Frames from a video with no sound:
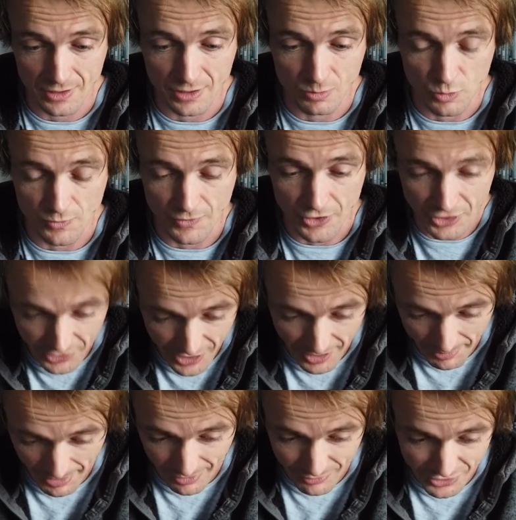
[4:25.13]
small first
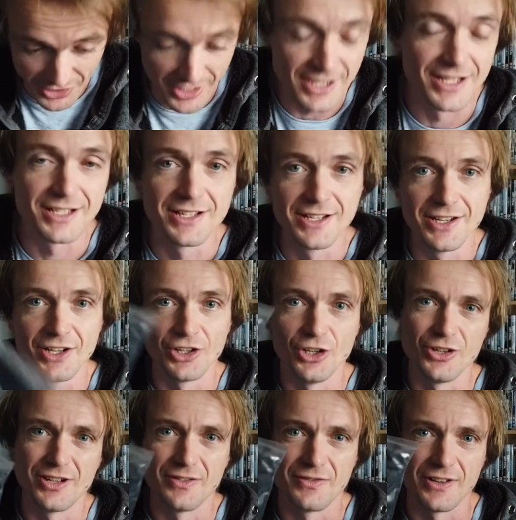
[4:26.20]
aid pouch is.
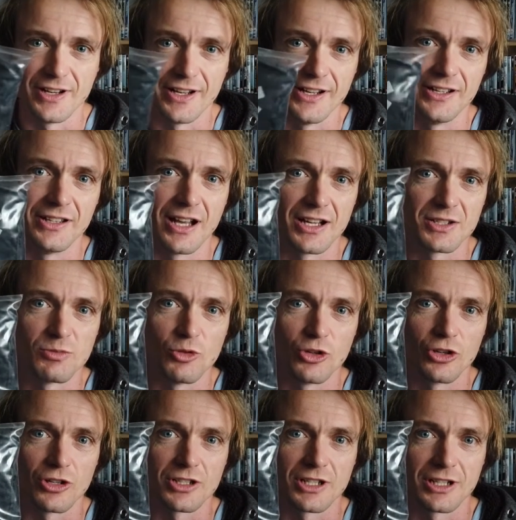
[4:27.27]
You can fit it in that
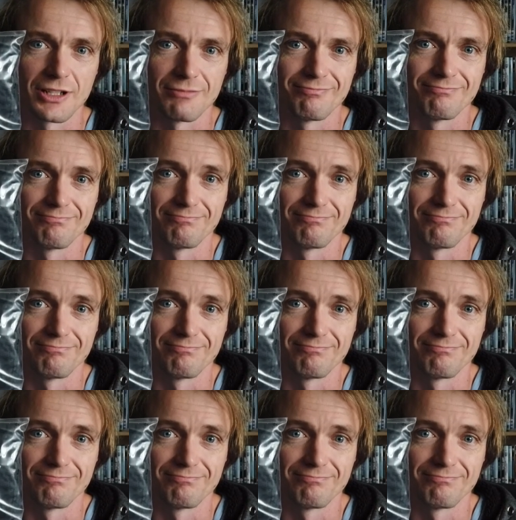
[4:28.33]
small sack.